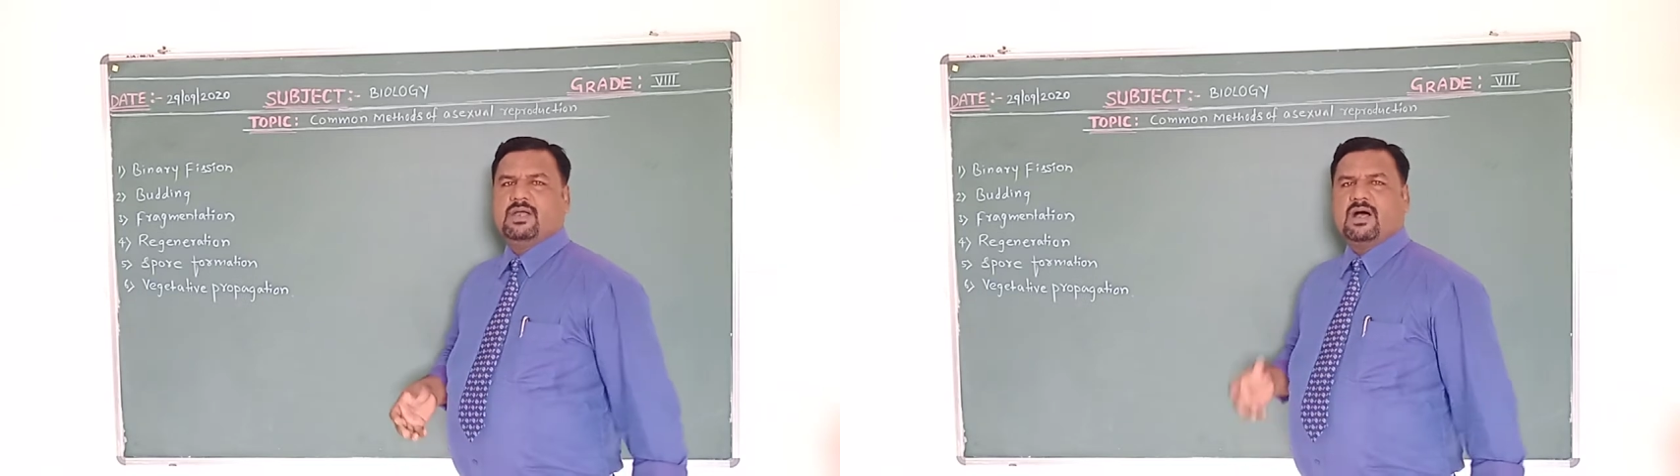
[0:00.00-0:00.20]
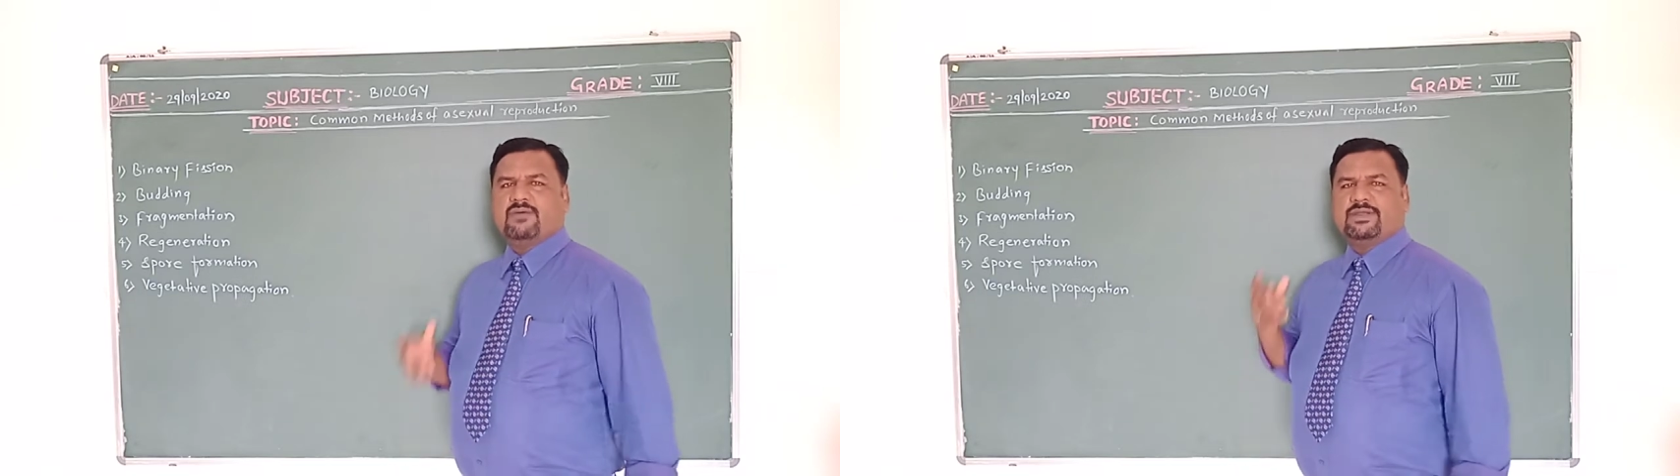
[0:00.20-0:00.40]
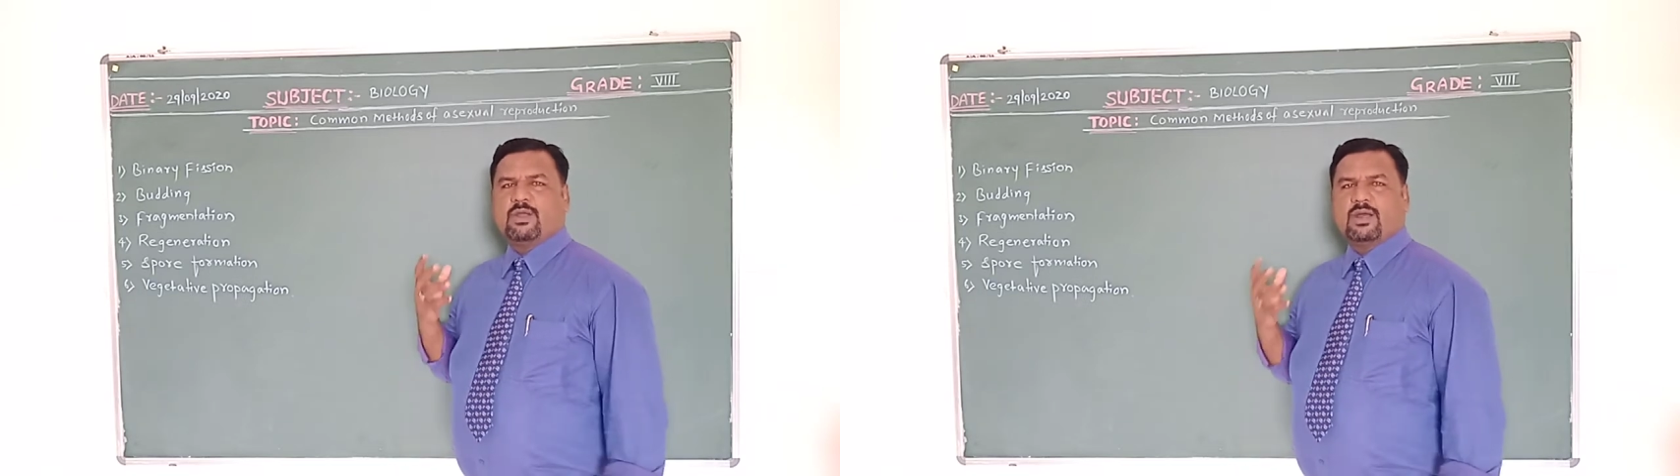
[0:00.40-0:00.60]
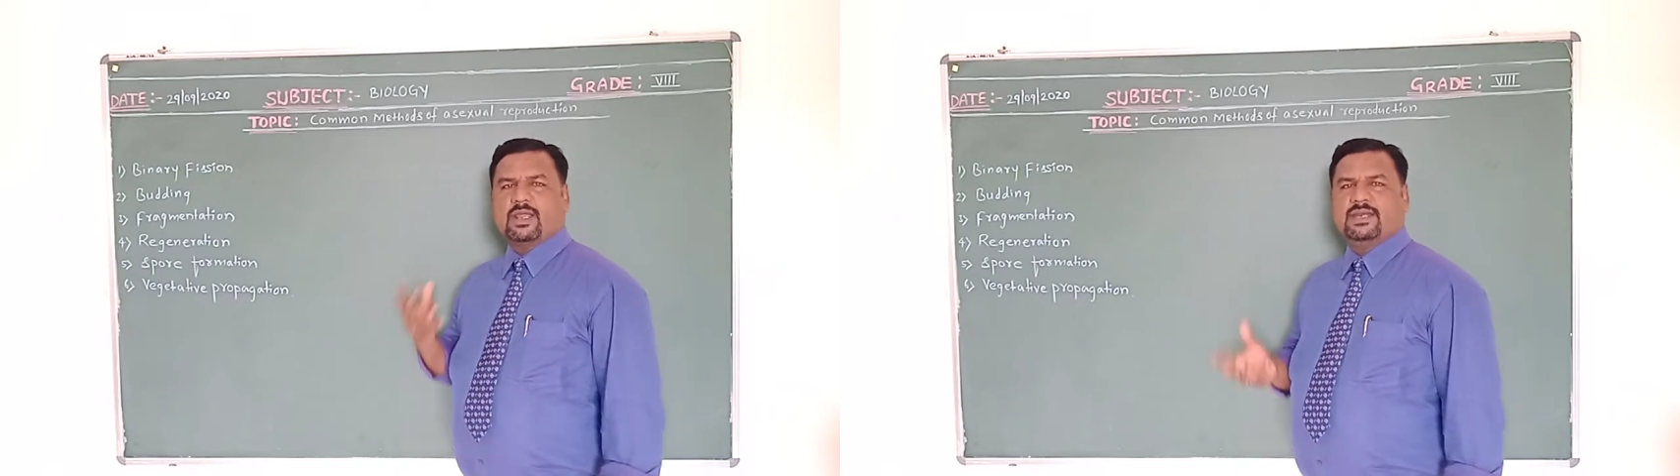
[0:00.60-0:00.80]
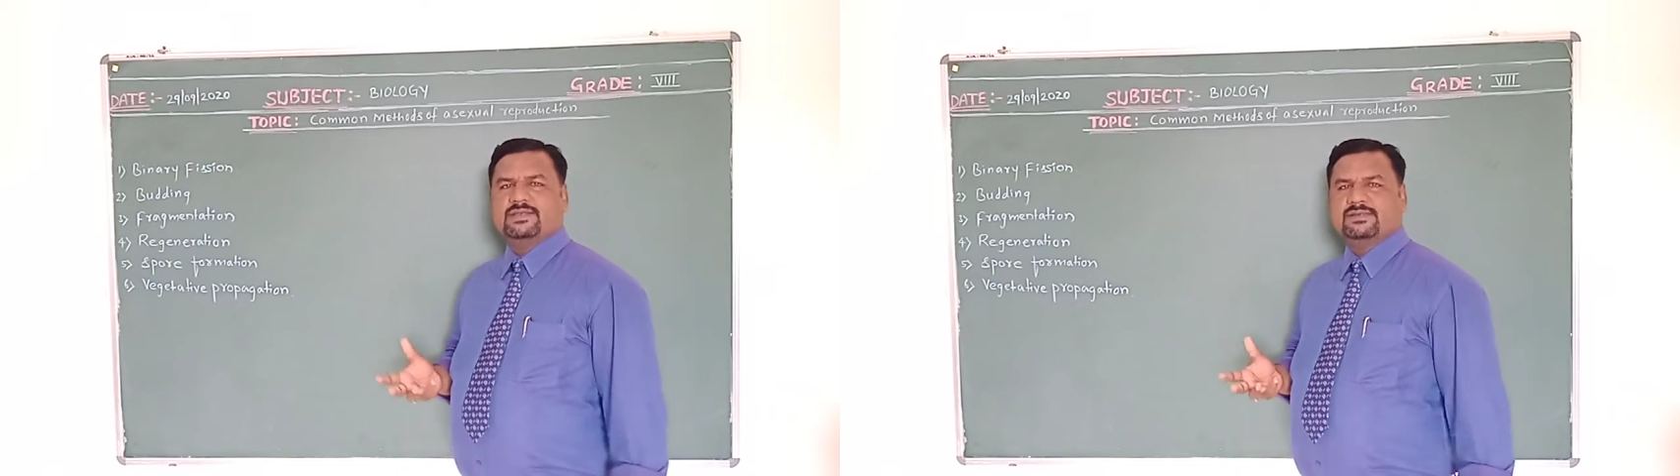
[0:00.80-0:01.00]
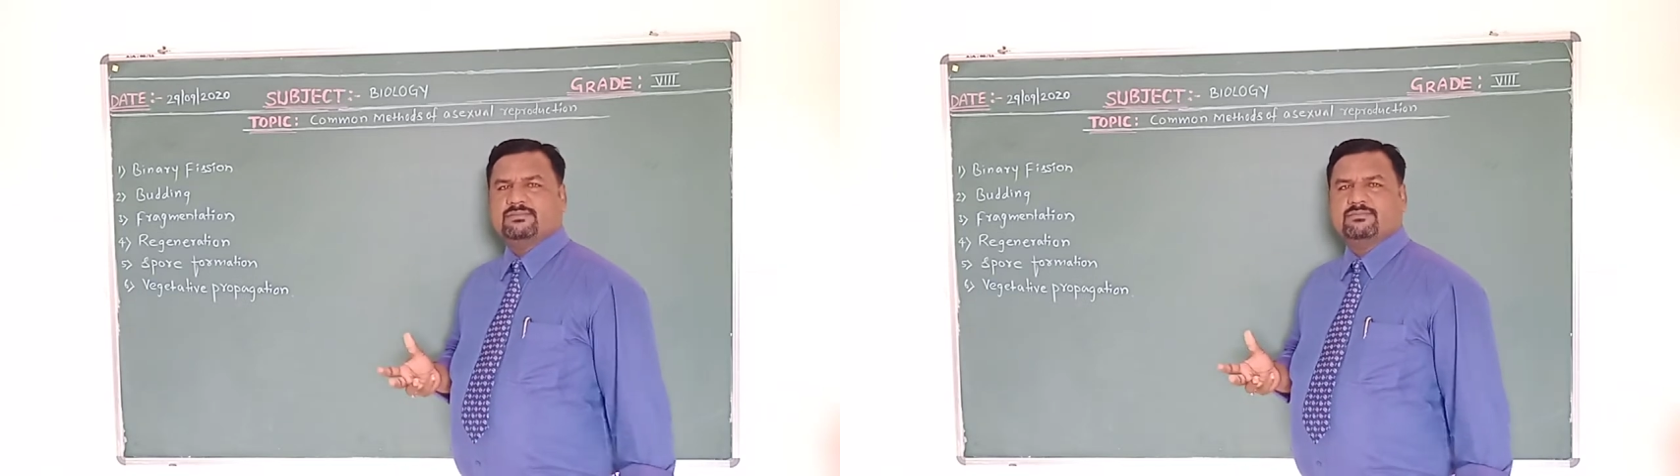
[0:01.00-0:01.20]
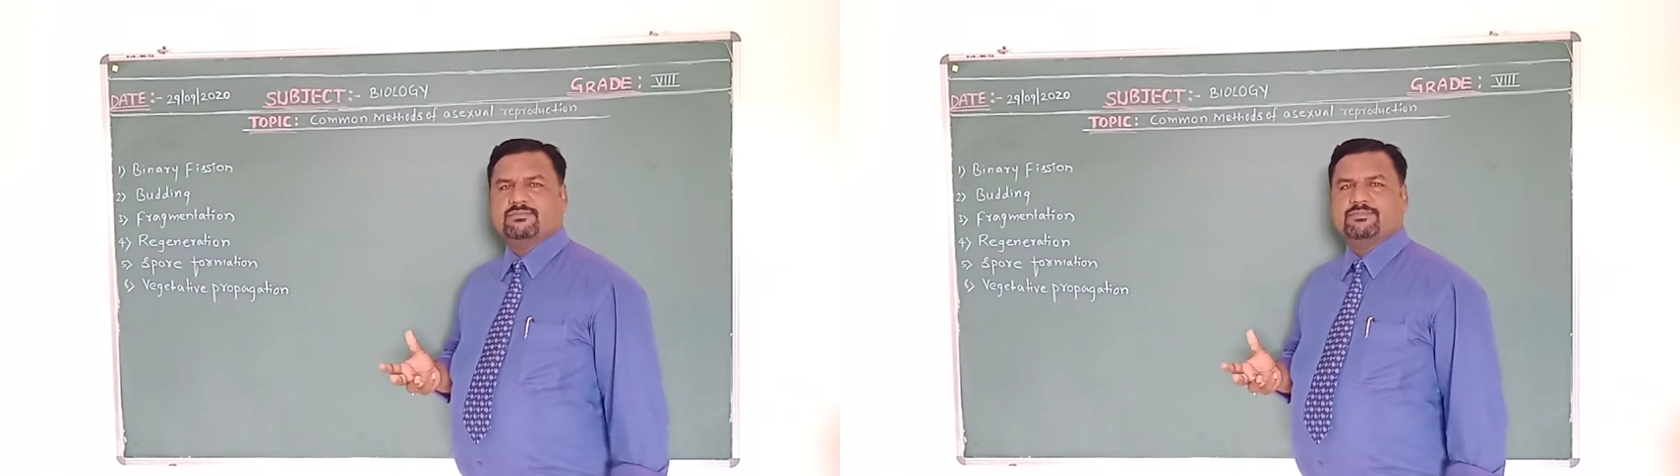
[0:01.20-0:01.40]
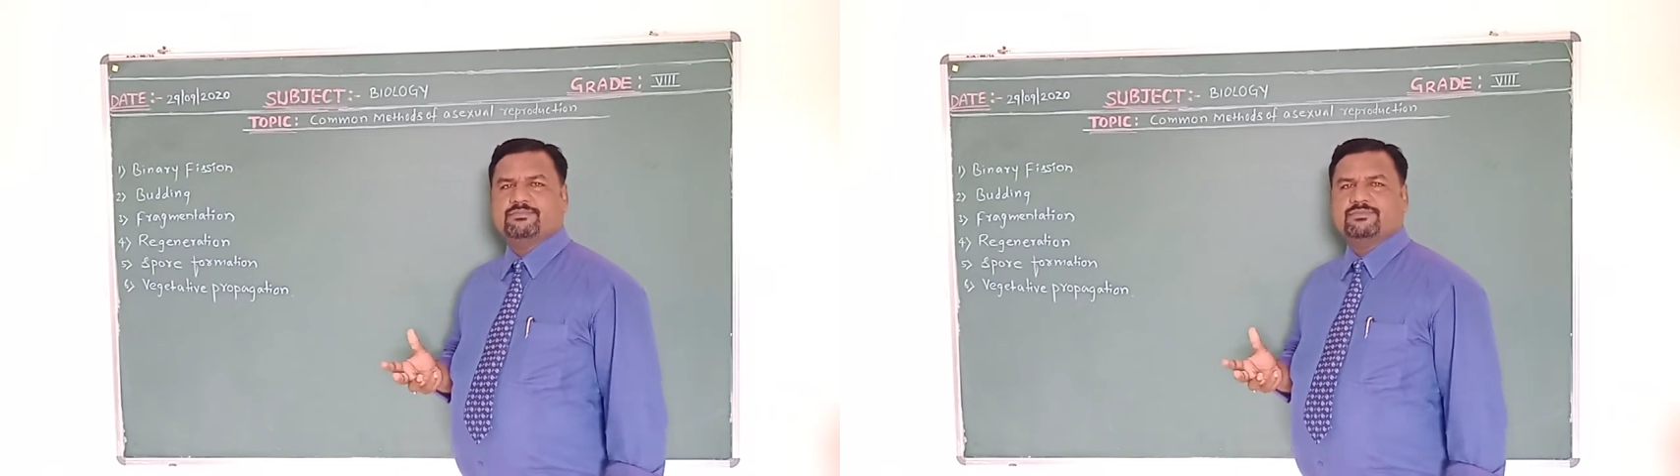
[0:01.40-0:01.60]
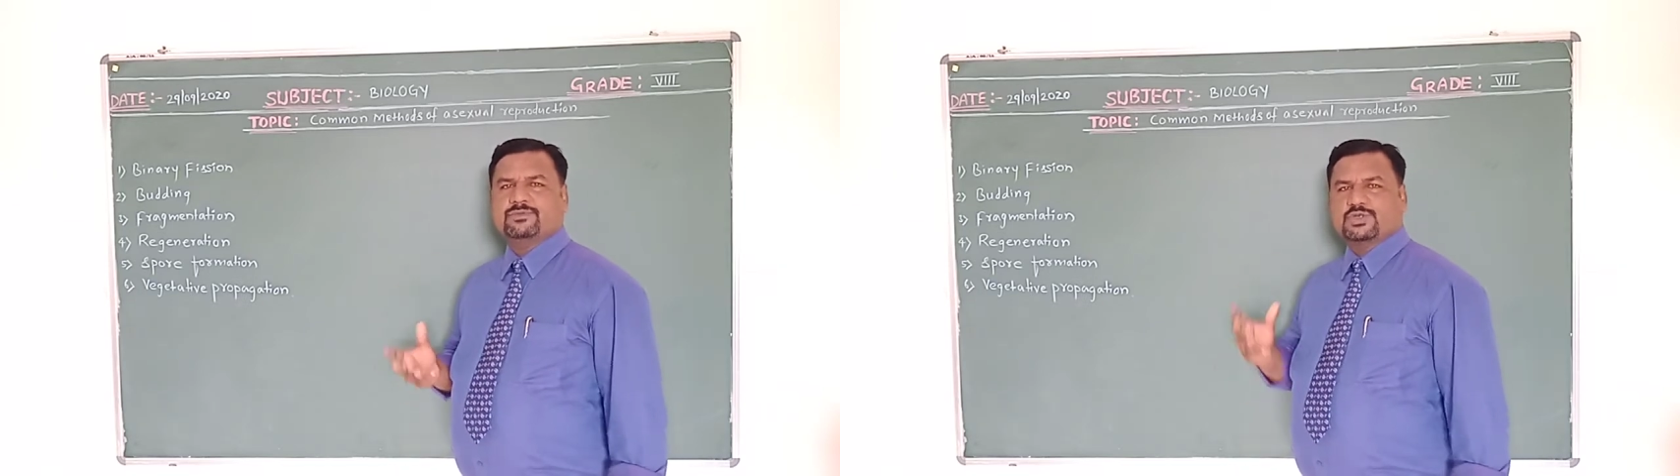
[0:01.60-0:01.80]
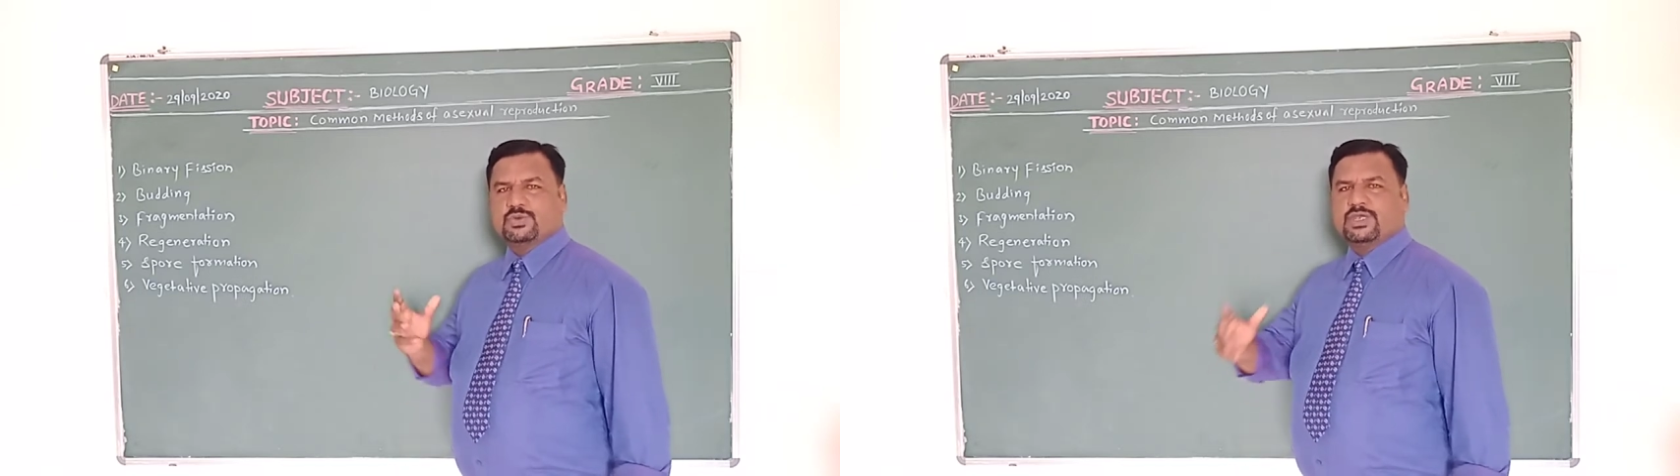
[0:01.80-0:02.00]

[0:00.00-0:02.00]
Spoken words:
of an organism to